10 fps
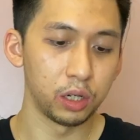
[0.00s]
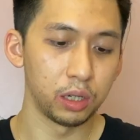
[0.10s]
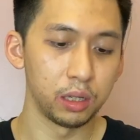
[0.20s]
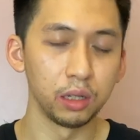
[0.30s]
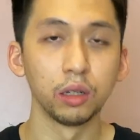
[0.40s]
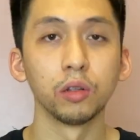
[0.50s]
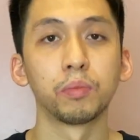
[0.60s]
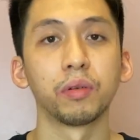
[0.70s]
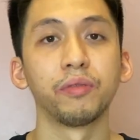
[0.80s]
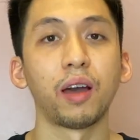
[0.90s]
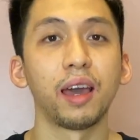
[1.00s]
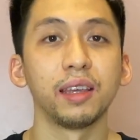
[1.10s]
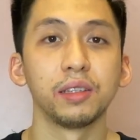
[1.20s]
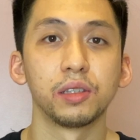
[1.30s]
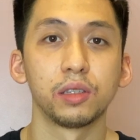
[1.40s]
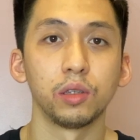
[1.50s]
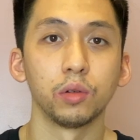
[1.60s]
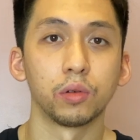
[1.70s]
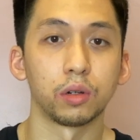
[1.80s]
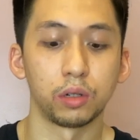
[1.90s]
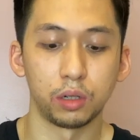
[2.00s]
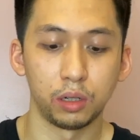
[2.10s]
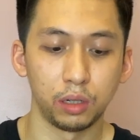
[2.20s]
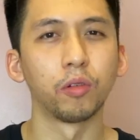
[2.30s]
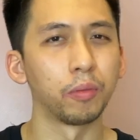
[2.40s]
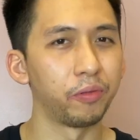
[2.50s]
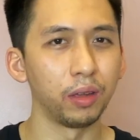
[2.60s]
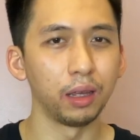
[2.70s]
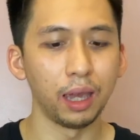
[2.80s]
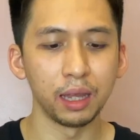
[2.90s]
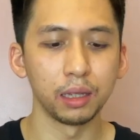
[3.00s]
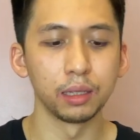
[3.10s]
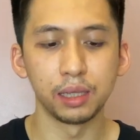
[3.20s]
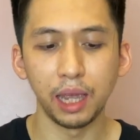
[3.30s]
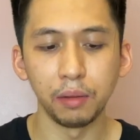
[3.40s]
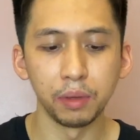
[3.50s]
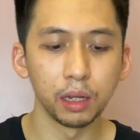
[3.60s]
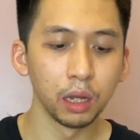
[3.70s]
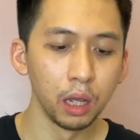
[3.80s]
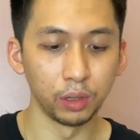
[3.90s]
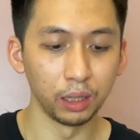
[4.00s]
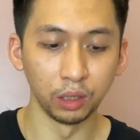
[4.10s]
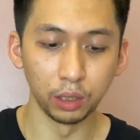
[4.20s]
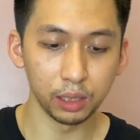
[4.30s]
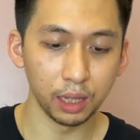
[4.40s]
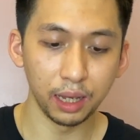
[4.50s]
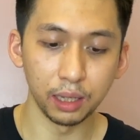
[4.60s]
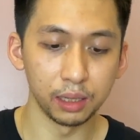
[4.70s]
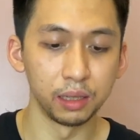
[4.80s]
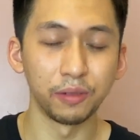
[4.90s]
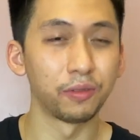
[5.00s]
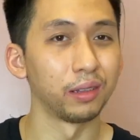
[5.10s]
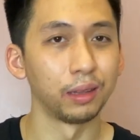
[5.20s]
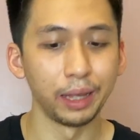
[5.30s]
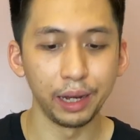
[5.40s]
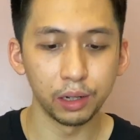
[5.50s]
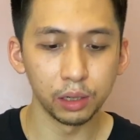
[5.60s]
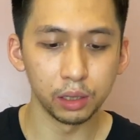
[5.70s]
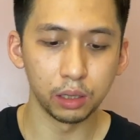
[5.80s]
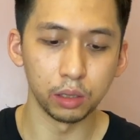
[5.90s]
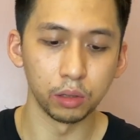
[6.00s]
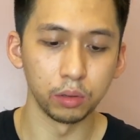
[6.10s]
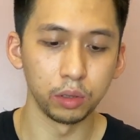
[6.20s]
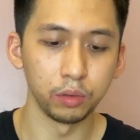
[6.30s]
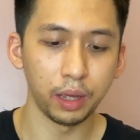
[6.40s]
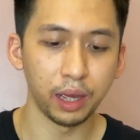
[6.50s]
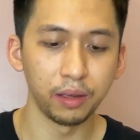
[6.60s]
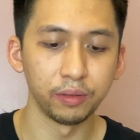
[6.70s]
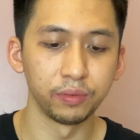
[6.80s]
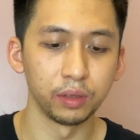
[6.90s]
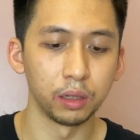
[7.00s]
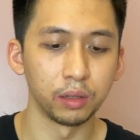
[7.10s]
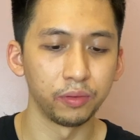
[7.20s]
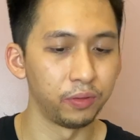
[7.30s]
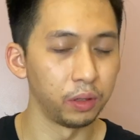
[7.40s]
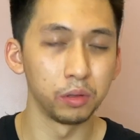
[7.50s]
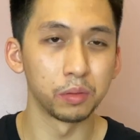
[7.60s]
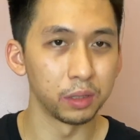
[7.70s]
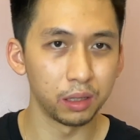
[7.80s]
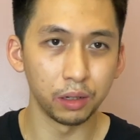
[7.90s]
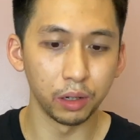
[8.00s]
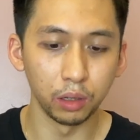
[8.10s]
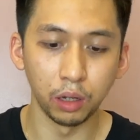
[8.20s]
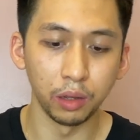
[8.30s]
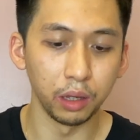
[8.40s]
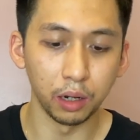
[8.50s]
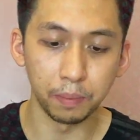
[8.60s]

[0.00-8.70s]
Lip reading: still provides your form-fitting and containment. What it looks like, it's different layers. So you have fused material on the